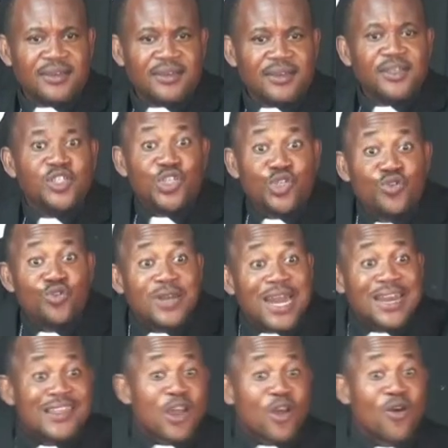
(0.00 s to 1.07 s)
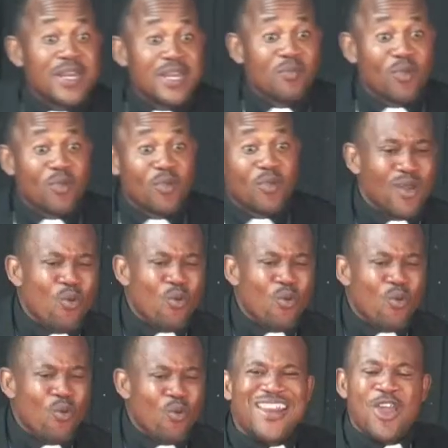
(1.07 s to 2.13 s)
Do you know that the second day morning, one
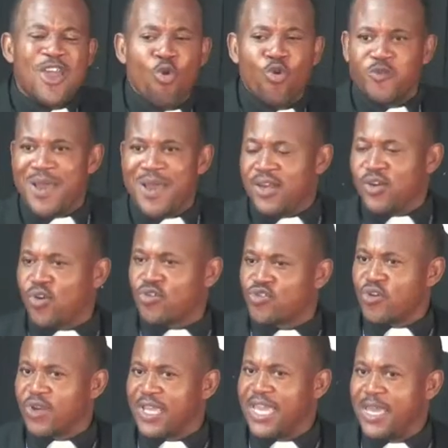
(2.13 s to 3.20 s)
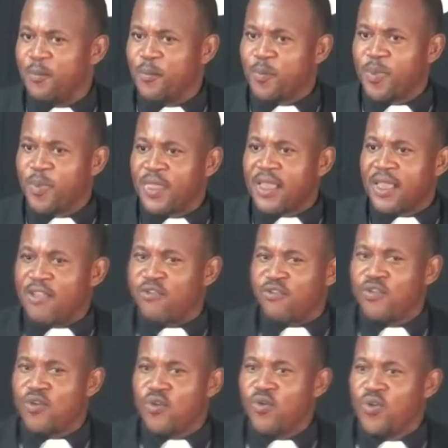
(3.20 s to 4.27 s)
very old man, doctor, came at
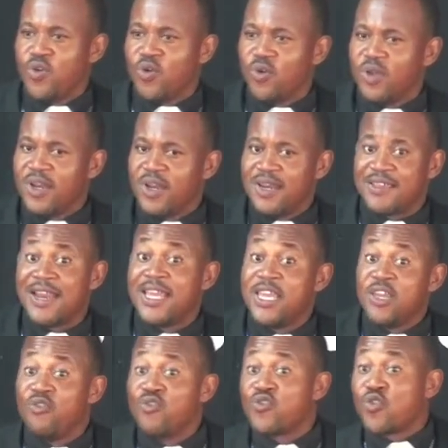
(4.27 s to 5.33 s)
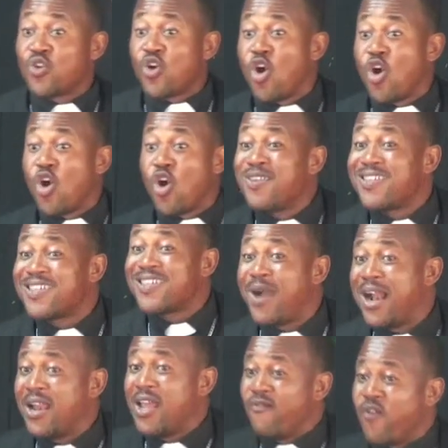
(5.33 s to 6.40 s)
Oluyoro. They said he used to come once a
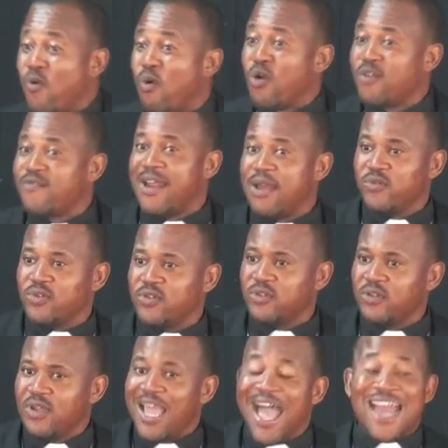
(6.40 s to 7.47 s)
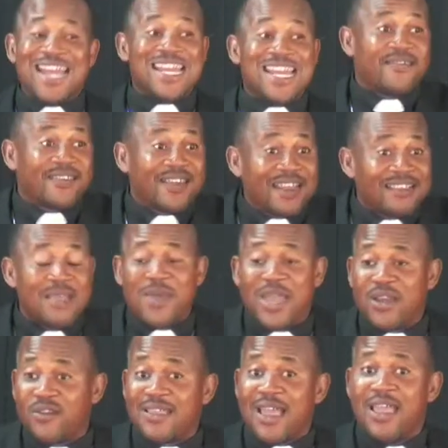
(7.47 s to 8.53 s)
while for ward round. And they have slated my
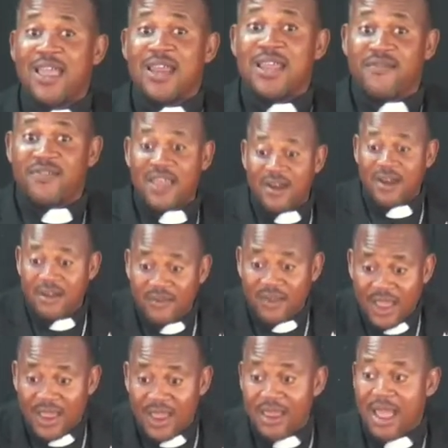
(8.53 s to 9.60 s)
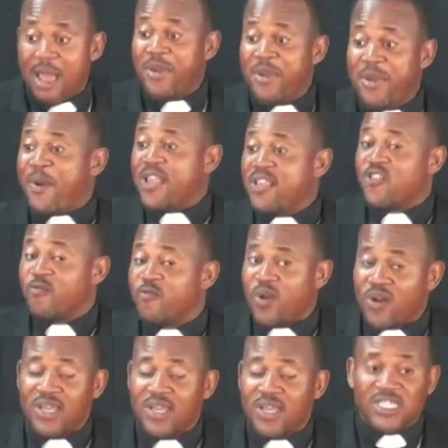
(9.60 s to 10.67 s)
daughter. They've surrounded uh, how many pints of blood
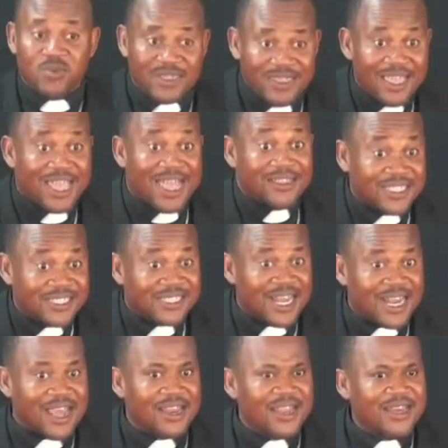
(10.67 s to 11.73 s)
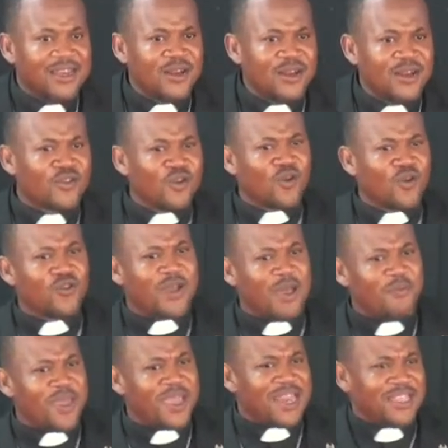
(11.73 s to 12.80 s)
she will take and things like that. The doctor got to her
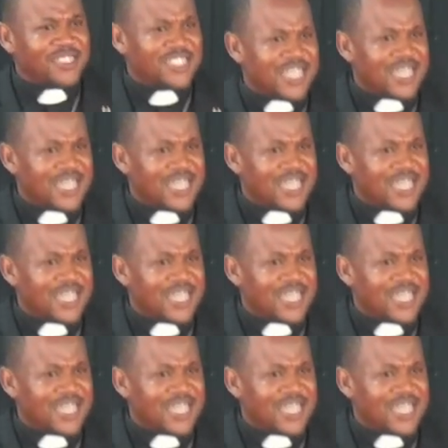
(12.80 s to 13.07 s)
bed and checked